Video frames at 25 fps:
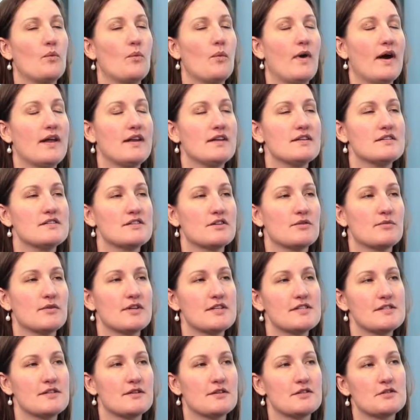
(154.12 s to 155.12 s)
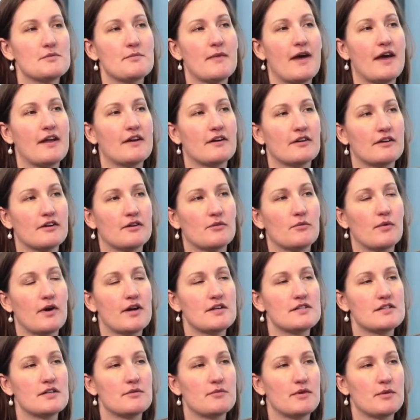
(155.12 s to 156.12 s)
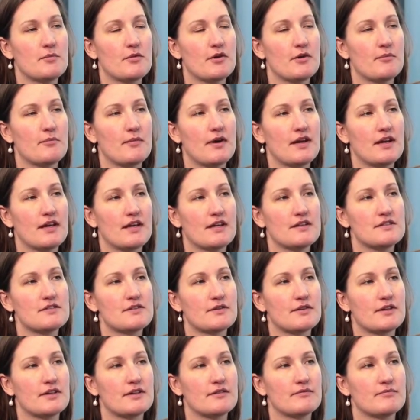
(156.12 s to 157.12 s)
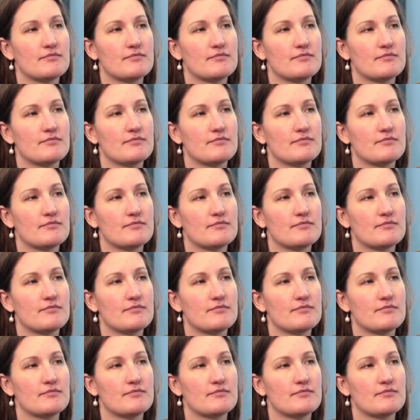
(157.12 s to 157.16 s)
Why does your research matter, and why should we put money into it?